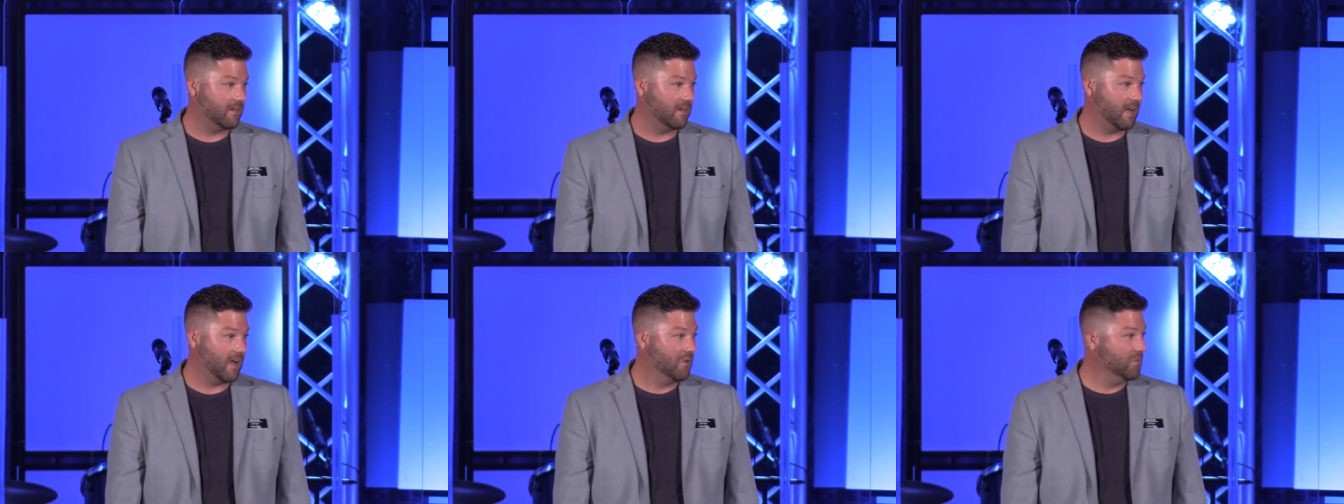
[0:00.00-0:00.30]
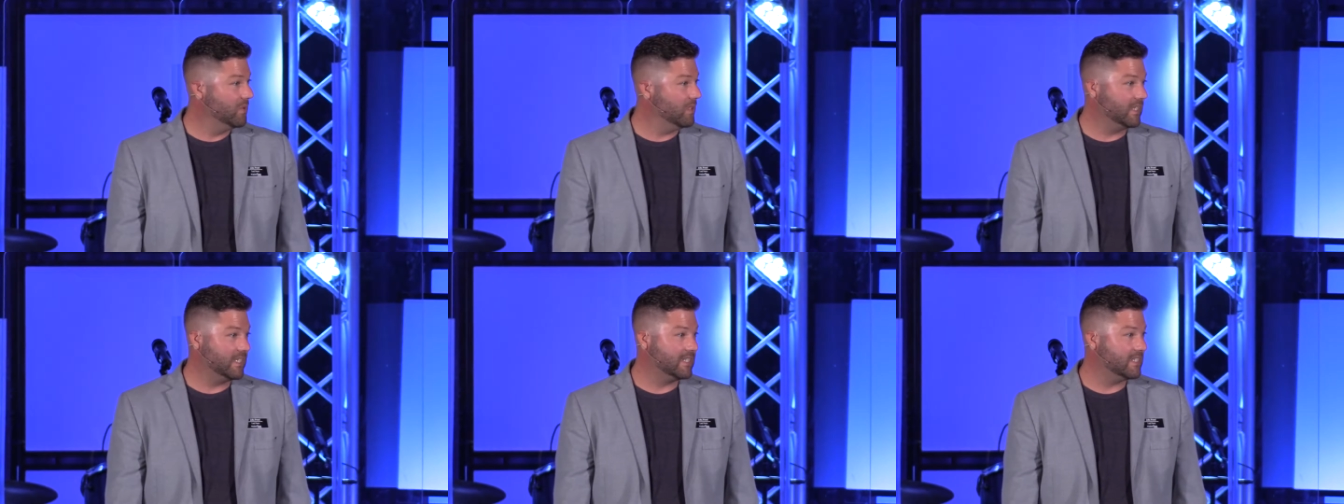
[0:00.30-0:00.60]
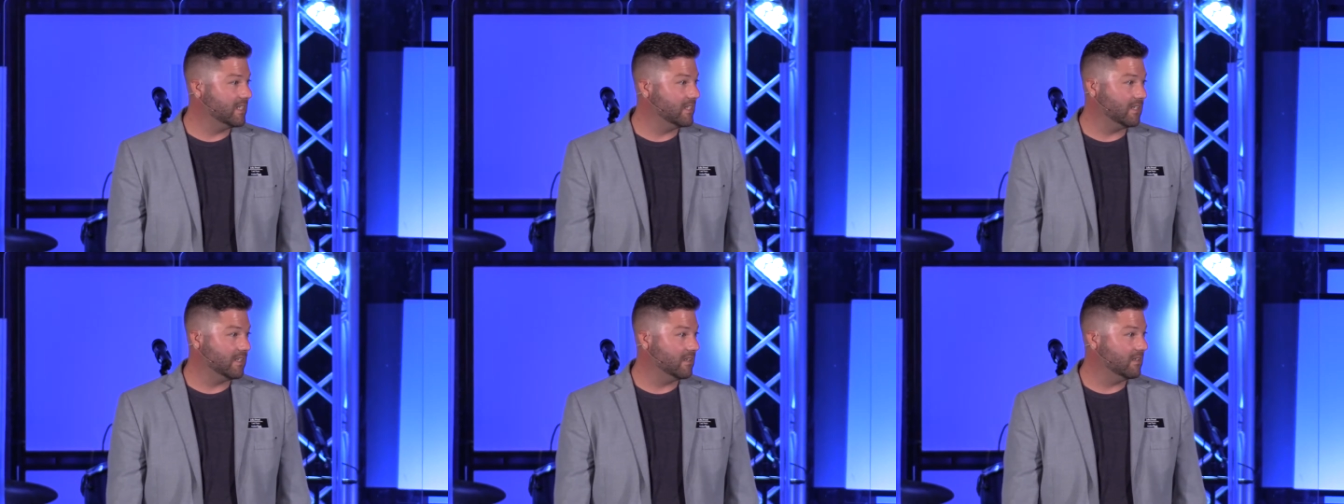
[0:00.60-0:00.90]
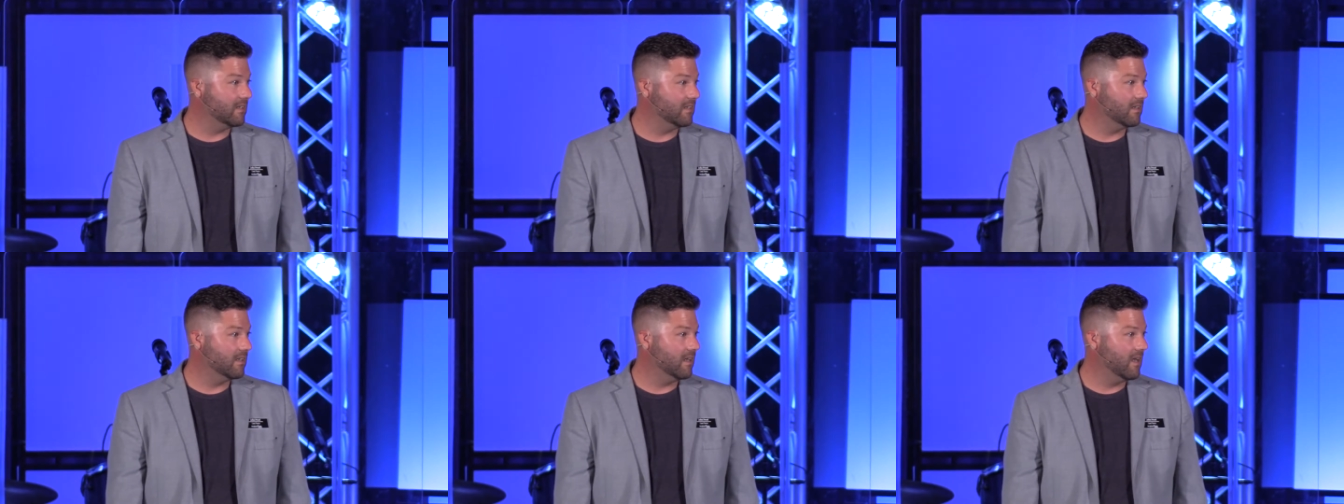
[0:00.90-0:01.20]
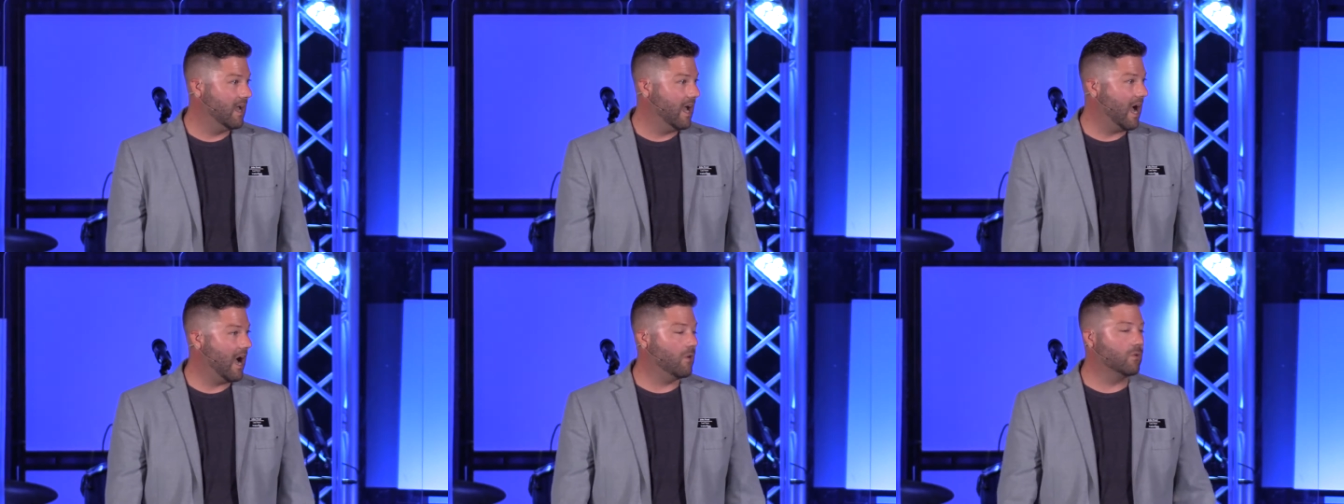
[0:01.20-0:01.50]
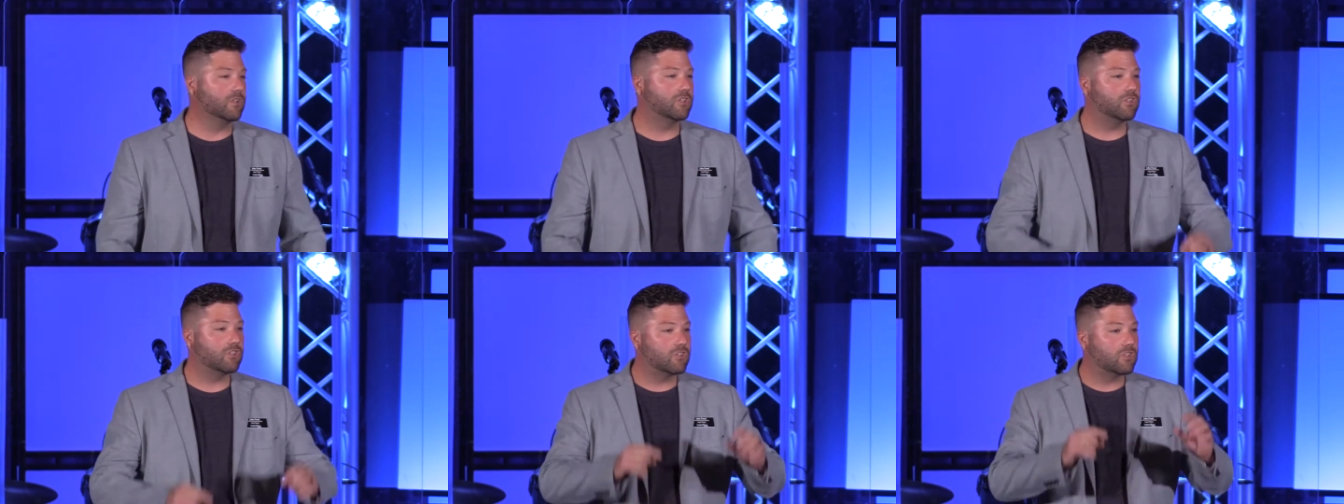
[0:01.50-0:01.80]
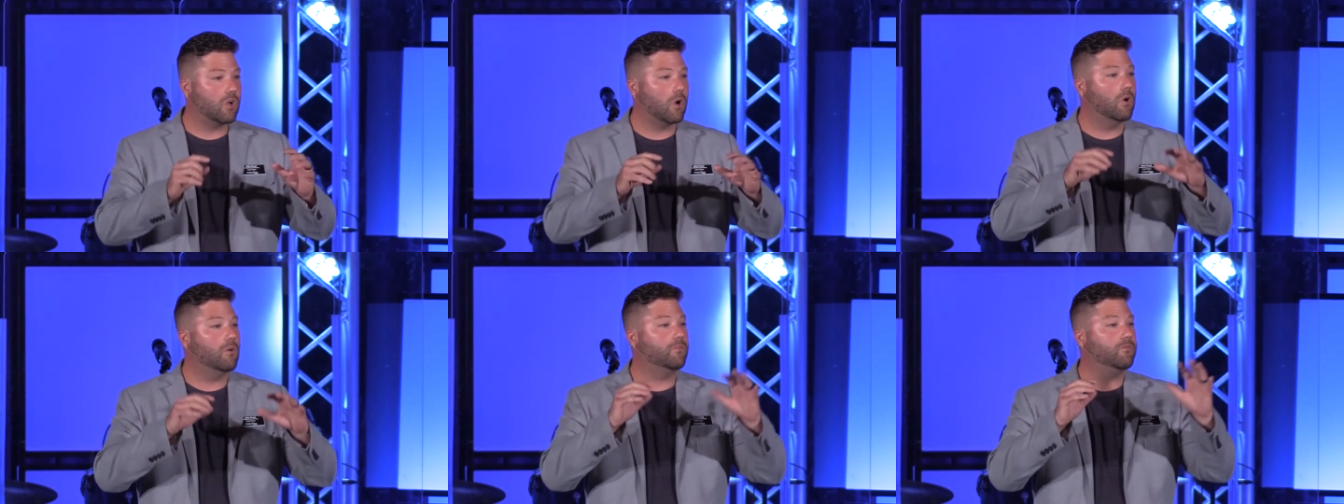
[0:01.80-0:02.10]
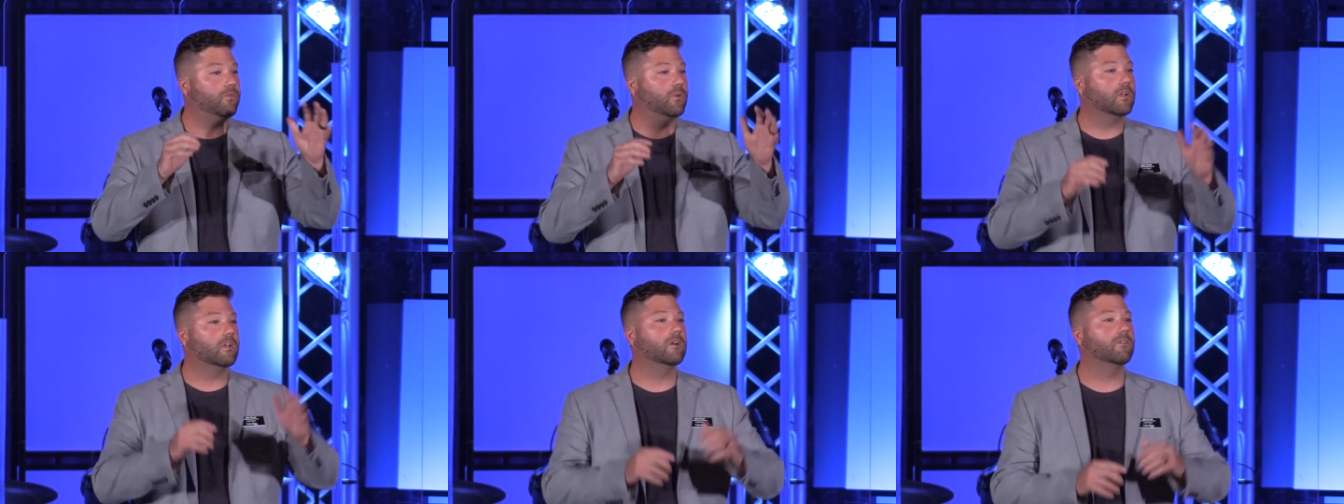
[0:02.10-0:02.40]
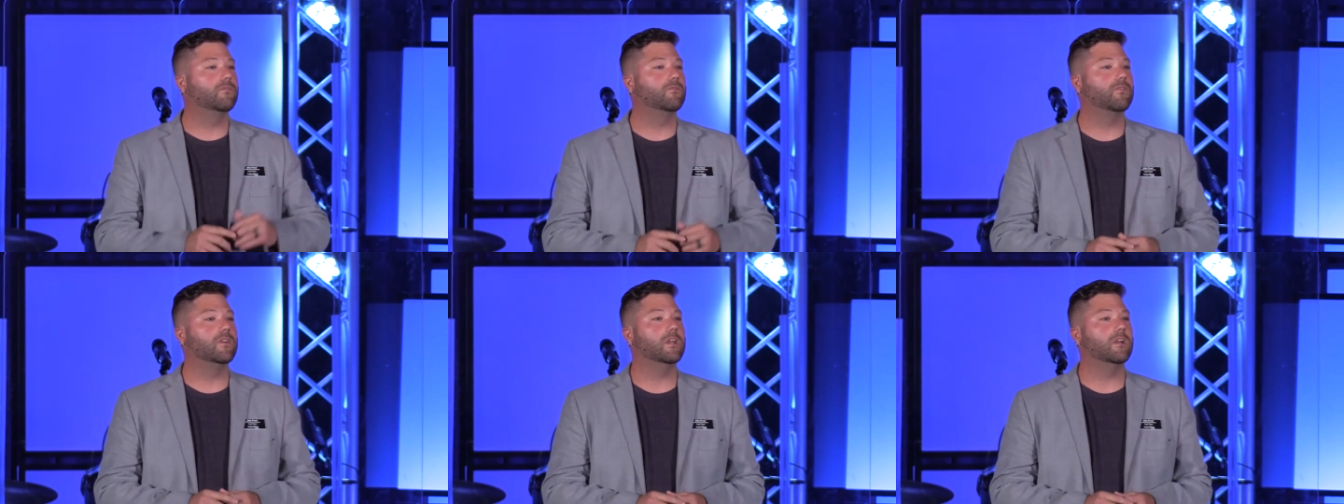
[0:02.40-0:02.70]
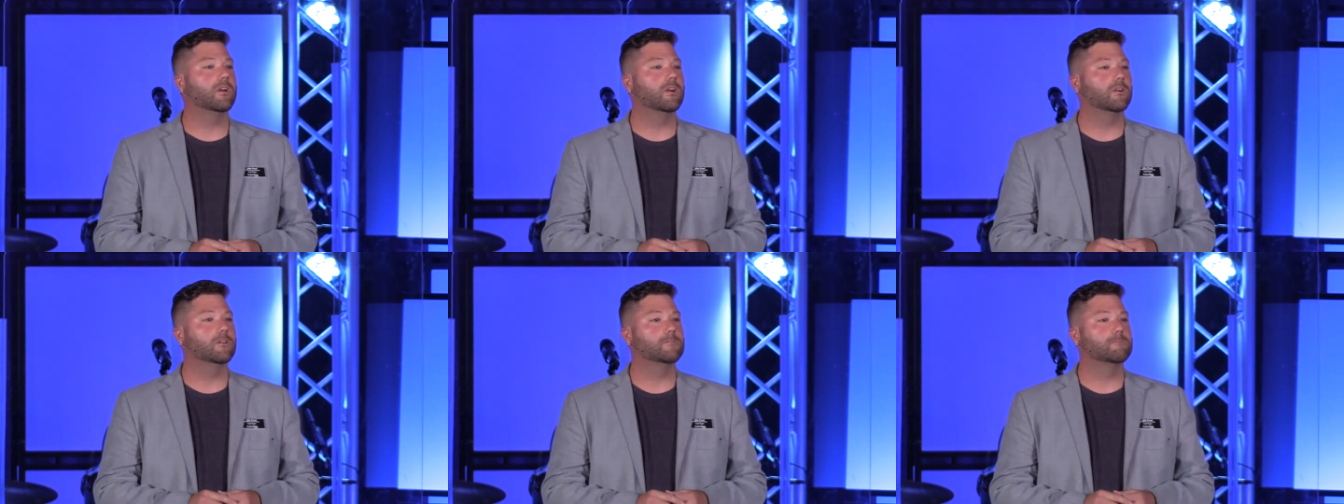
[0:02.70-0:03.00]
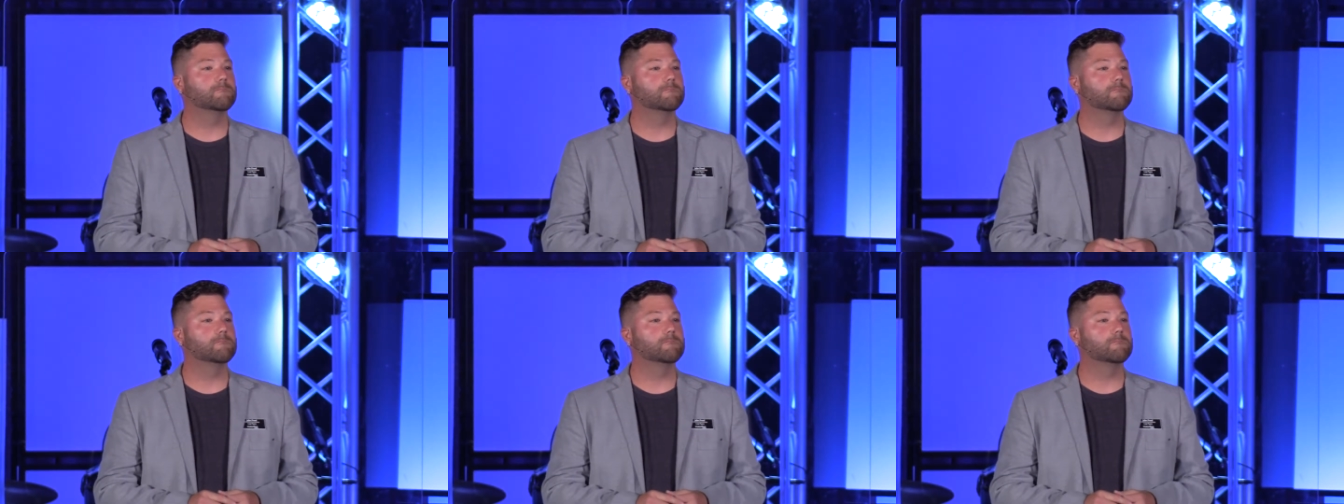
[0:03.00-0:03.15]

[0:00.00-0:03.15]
I really didn't. I was so full of fear.